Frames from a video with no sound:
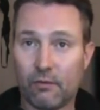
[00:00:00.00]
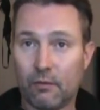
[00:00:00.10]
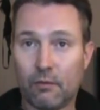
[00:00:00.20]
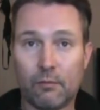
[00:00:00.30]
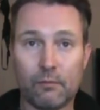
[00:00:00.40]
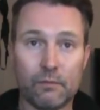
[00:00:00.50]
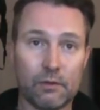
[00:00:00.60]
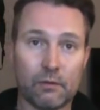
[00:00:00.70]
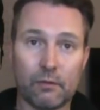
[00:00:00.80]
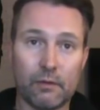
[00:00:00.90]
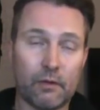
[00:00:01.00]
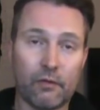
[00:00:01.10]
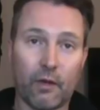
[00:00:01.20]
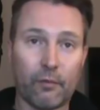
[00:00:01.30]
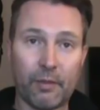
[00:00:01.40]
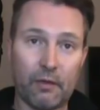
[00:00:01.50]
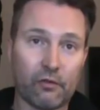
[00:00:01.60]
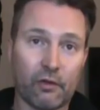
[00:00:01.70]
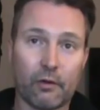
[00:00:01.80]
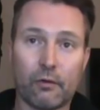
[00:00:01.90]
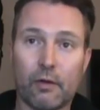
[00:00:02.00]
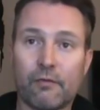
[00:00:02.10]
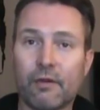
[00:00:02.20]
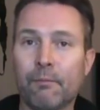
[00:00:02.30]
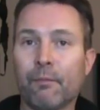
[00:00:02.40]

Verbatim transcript: Oh, you know, does he have a penis? Cut it off.